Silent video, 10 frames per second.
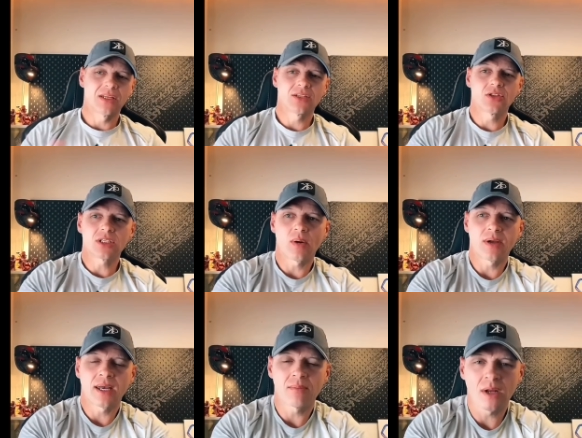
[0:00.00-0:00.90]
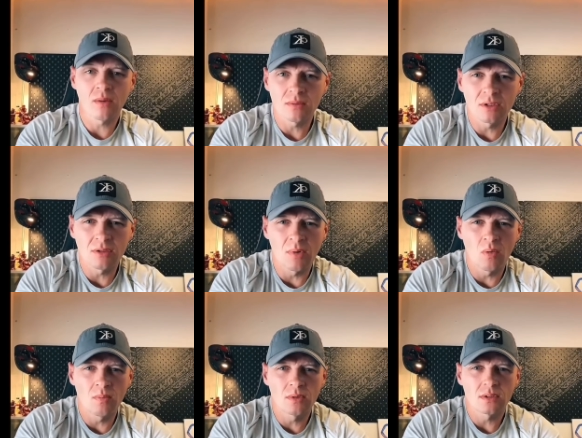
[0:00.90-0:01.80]
it's just how I am now at the
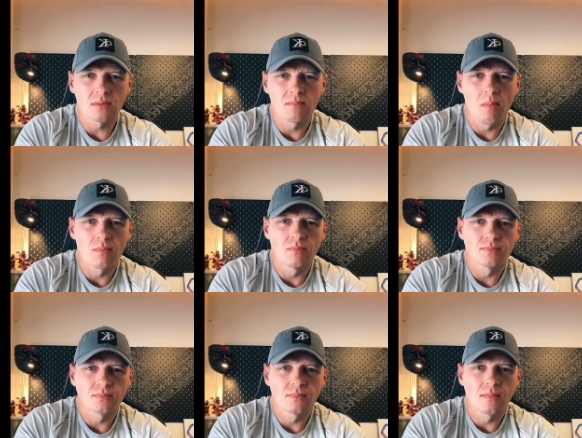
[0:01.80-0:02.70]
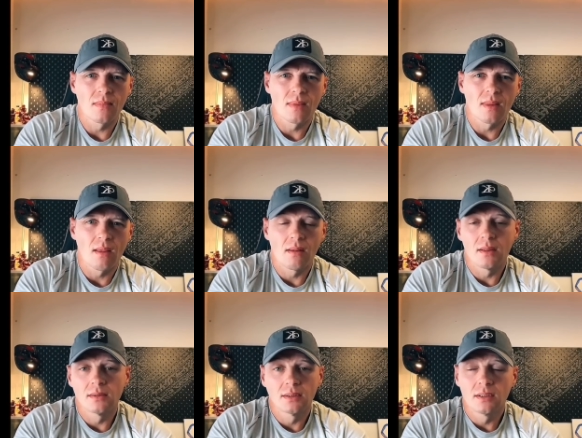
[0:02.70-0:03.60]
moment.
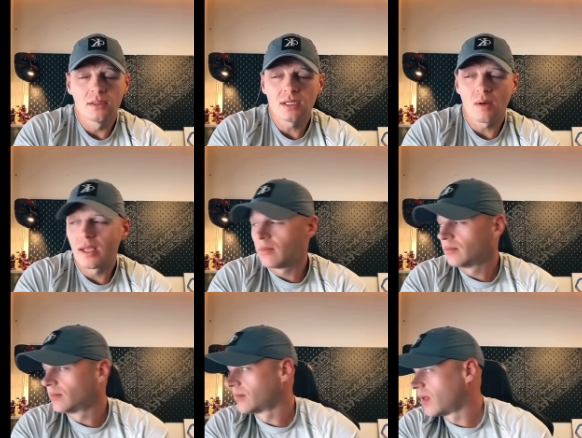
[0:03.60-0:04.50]
Just how I am.